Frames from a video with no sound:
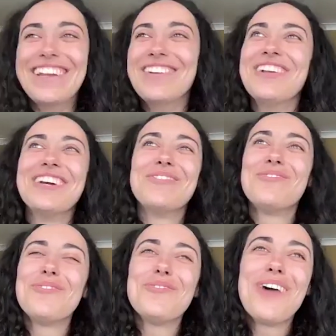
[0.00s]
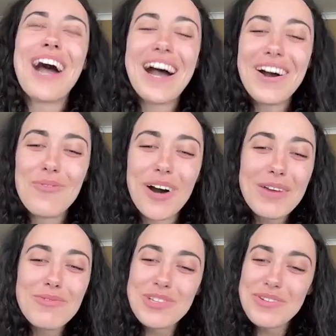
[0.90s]
and I'm like, well, why
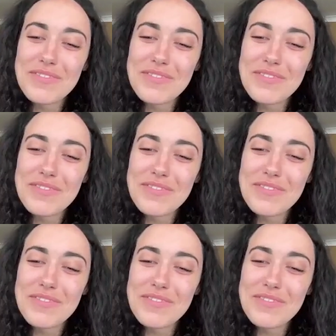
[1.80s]
would you